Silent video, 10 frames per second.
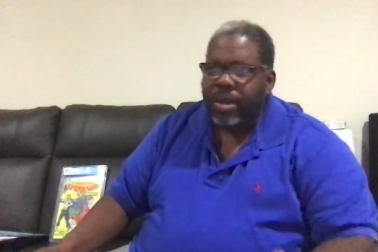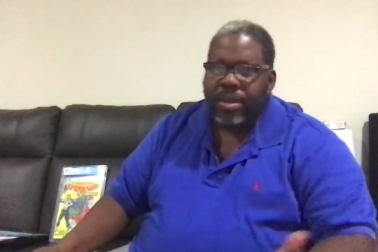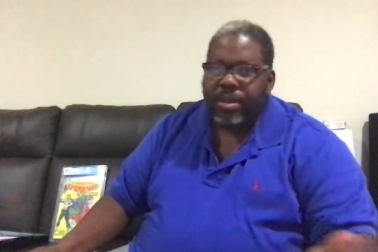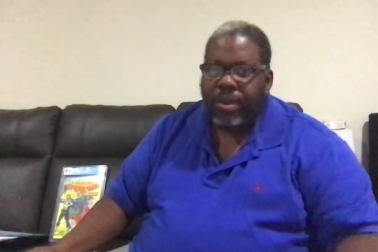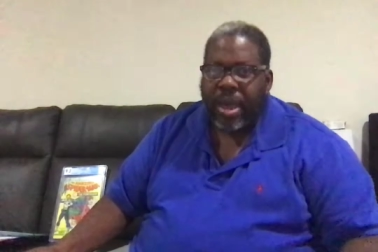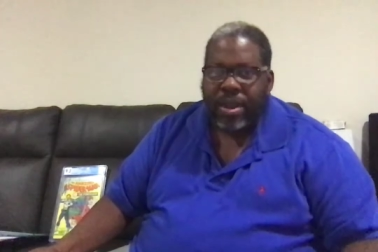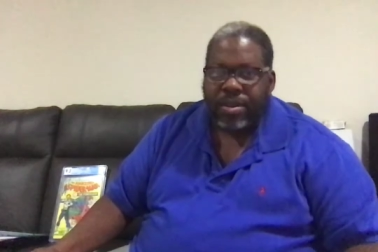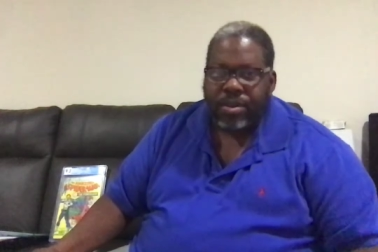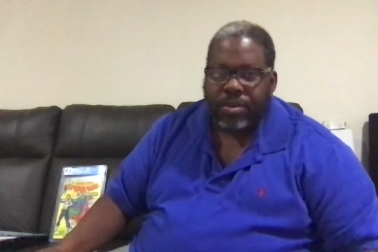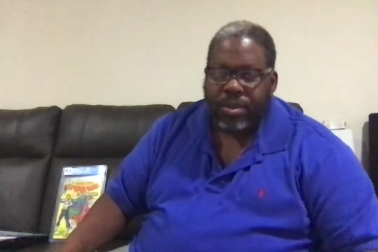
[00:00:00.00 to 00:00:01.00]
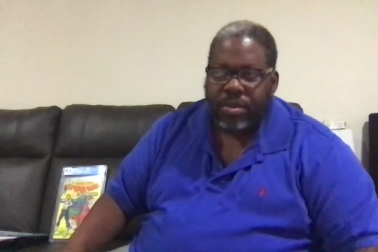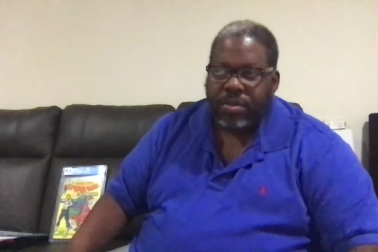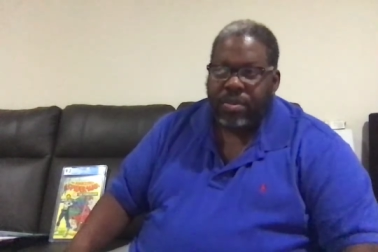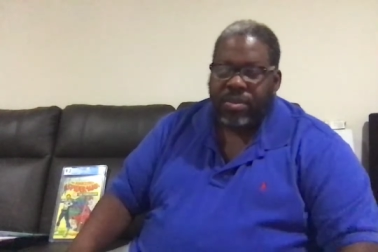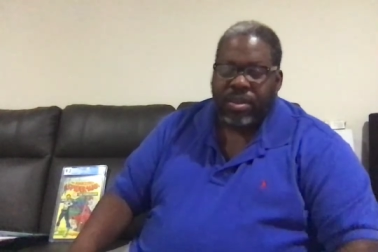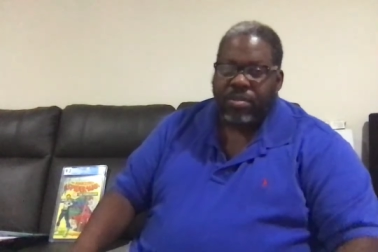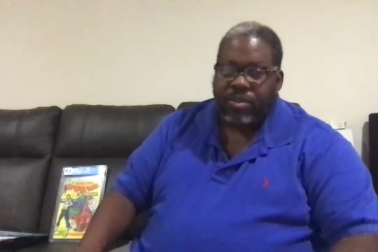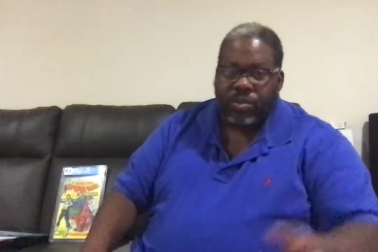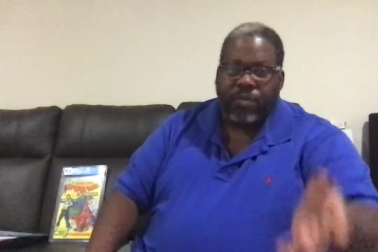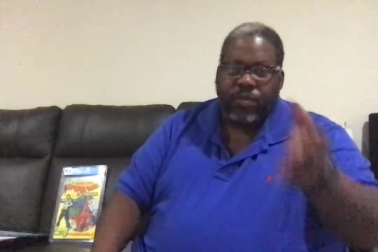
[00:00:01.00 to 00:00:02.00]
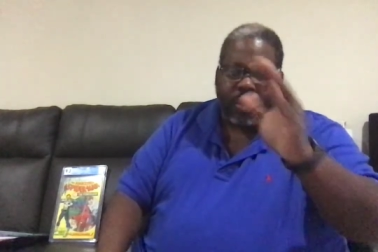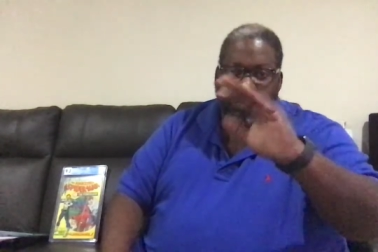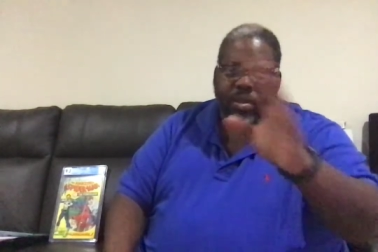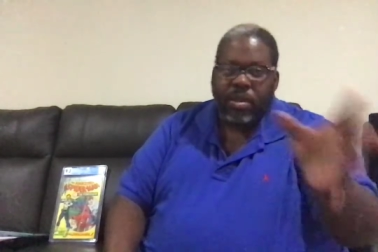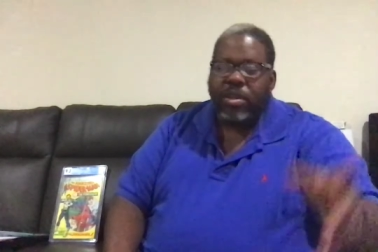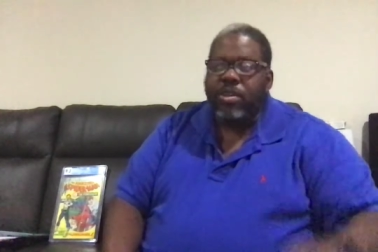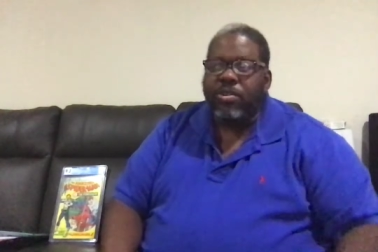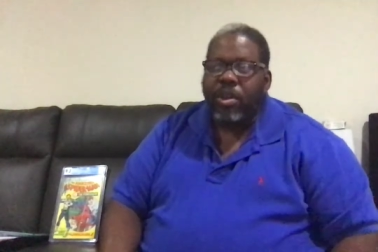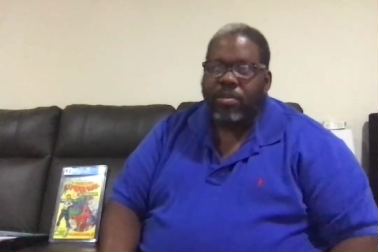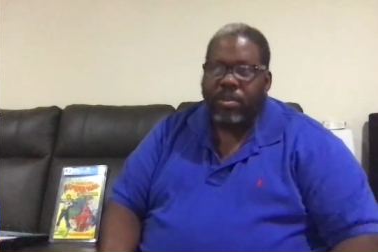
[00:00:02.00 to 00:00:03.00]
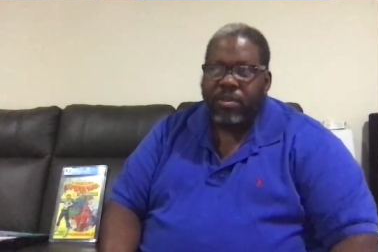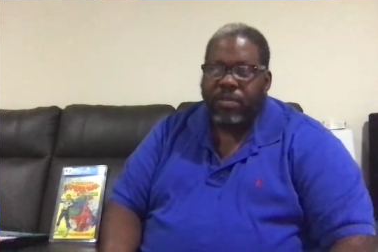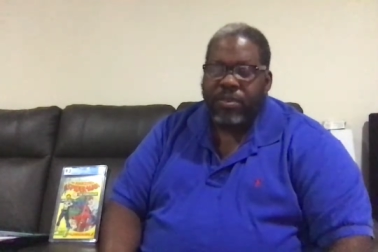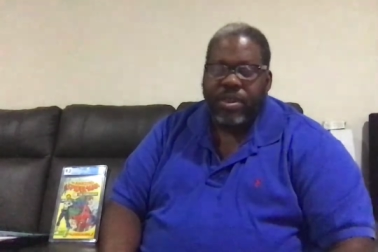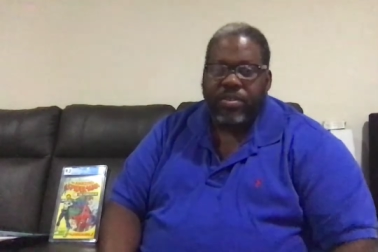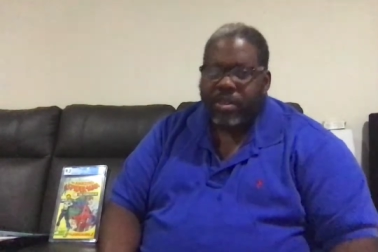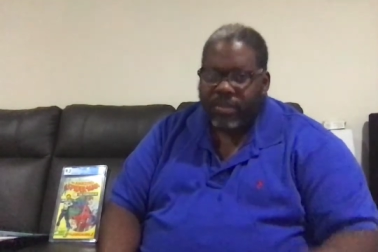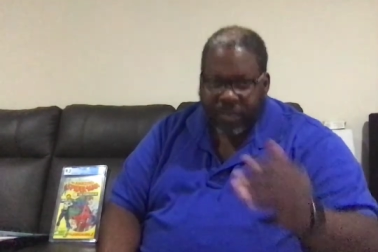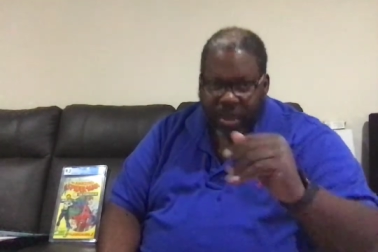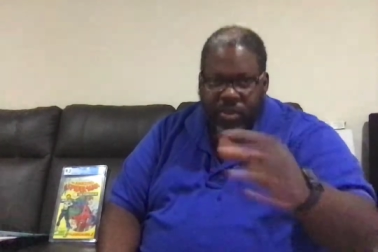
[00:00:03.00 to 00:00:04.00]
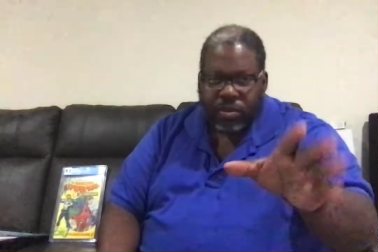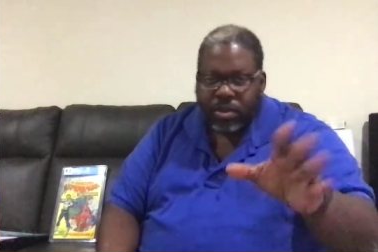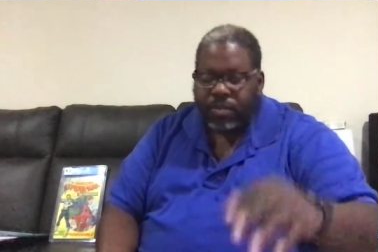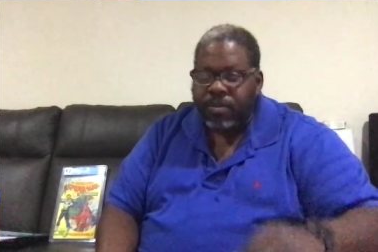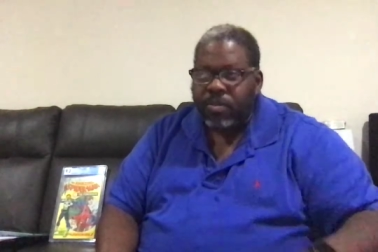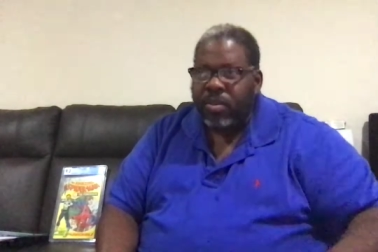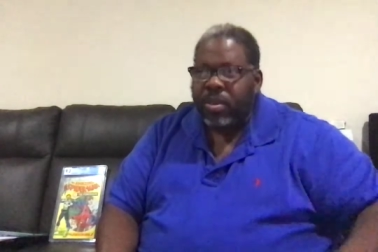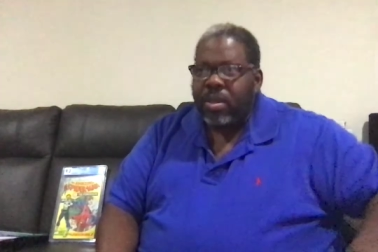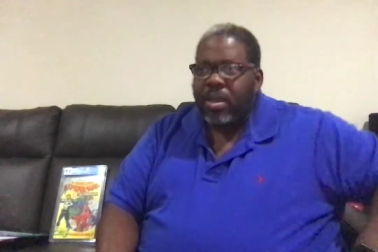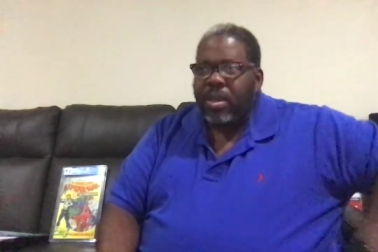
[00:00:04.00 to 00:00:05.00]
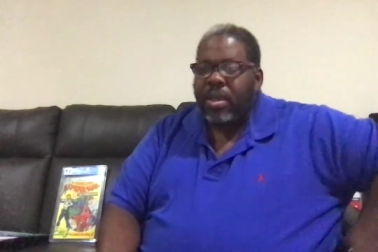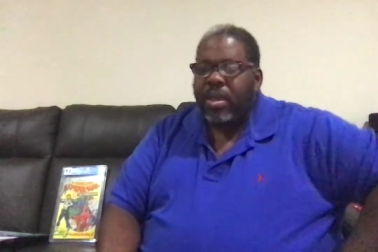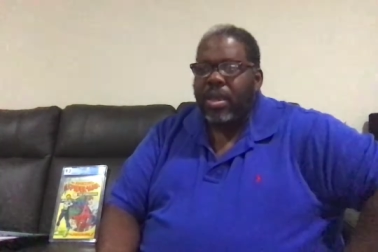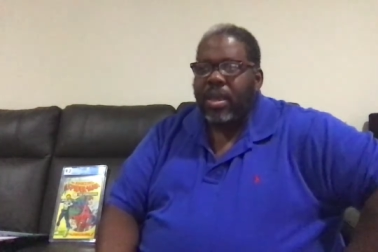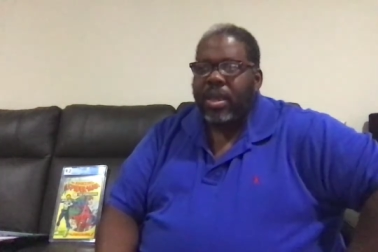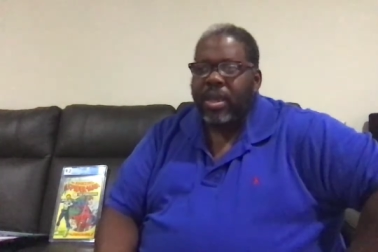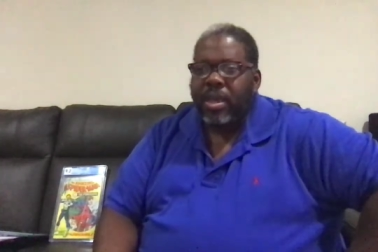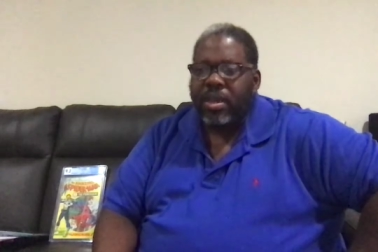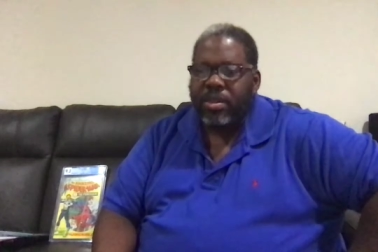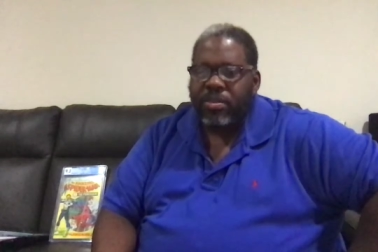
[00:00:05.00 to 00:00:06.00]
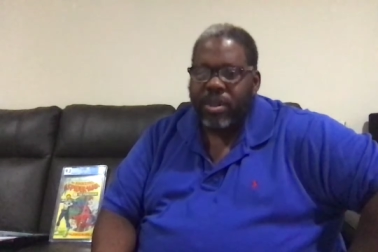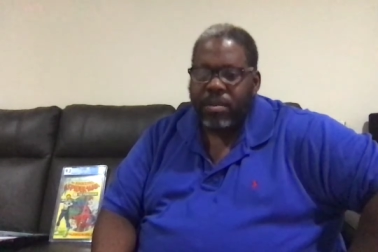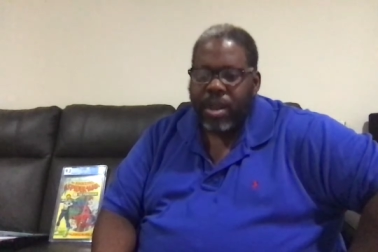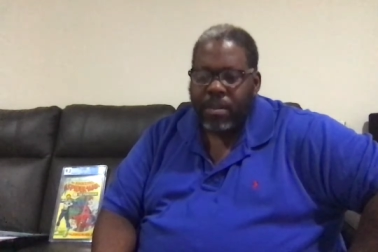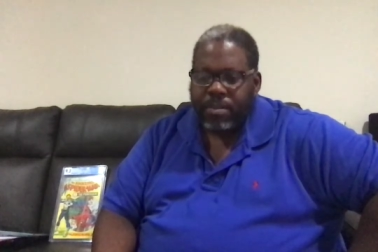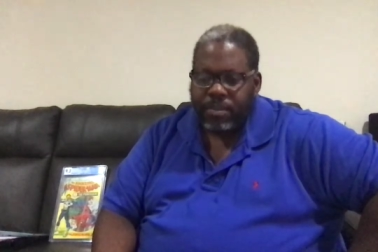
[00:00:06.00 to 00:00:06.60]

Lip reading: I didn't know how to do it. So he said he would do it for me, charge me a little fee. So I said, fine, do it. And he sent them up.